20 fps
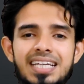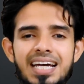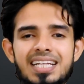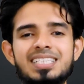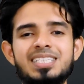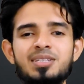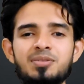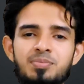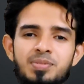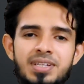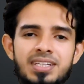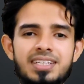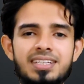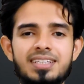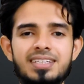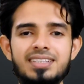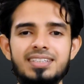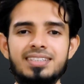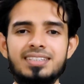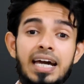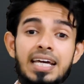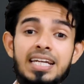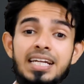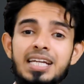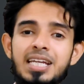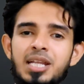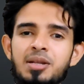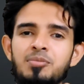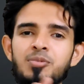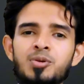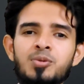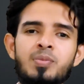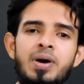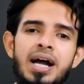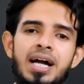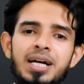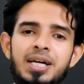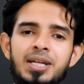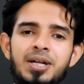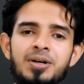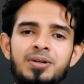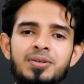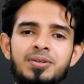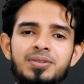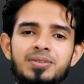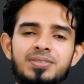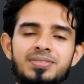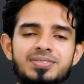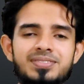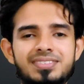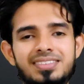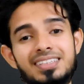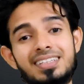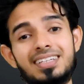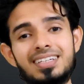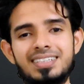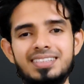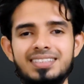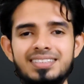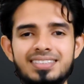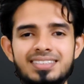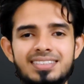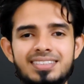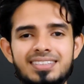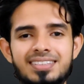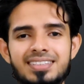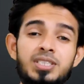ChatGPT. Can it remove background? Yes.